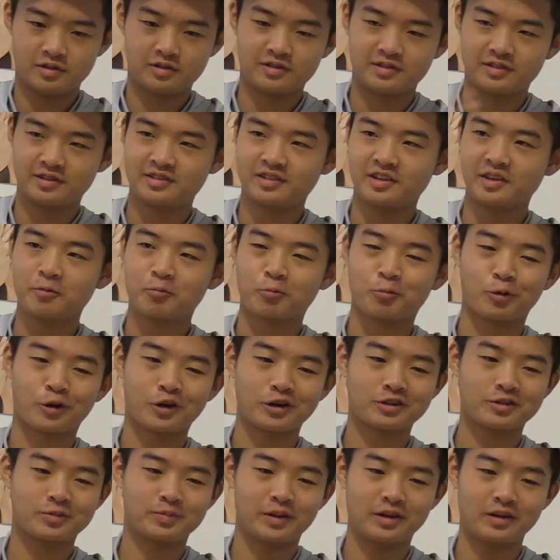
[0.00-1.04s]
This thing
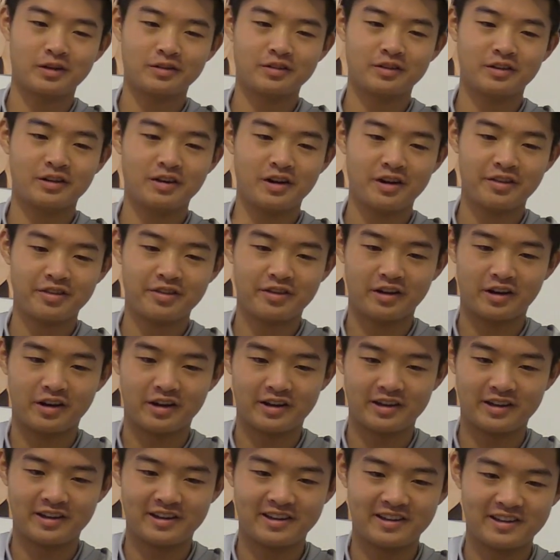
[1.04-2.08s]
works better than I
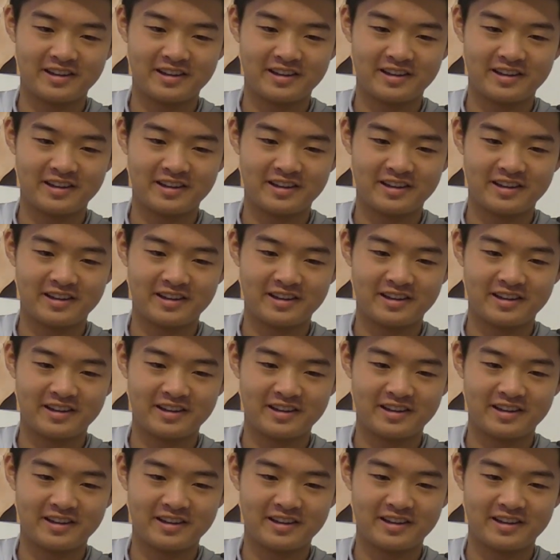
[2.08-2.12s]
thought.